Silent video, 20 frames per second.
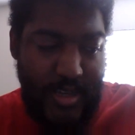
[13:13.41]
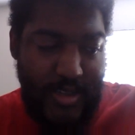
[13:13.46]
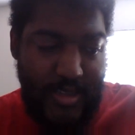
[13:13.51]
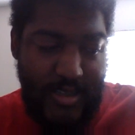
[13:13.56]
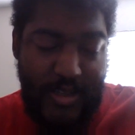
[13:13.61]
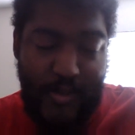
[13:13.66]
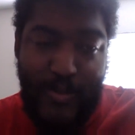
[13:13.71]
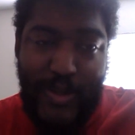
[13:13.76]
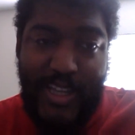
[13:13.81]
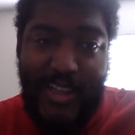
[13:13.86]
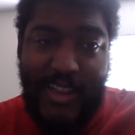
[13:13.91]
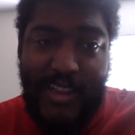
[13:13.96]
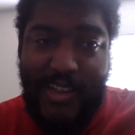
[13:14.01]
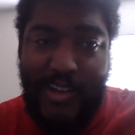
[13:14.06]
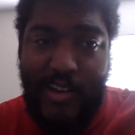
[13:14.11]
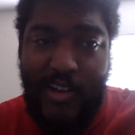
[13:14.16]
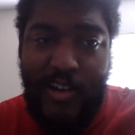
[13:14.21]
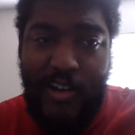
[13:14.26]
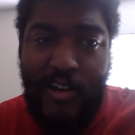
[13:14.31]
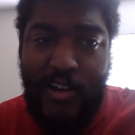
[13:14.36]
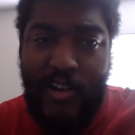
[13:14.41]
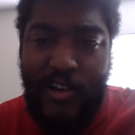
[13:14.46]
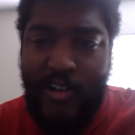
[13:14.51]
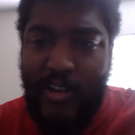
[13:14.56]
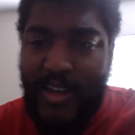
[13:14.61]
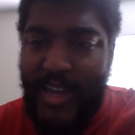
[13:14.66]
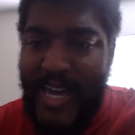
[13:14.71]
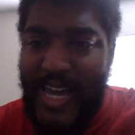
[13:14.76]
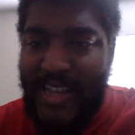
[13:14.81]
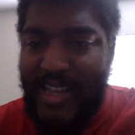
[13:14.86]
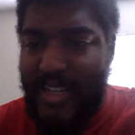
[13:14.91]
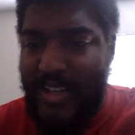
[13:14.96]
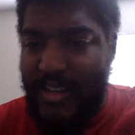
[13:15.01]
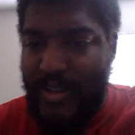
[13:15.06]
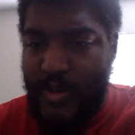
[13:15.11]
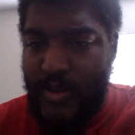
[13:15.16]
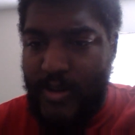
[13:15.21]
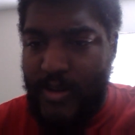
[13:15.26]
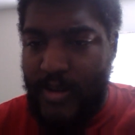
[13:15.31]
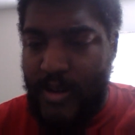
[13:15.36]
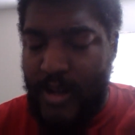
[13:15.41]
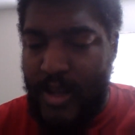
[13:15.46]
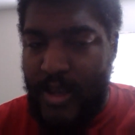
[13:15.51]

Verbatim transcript: it's going to be a long afternoon.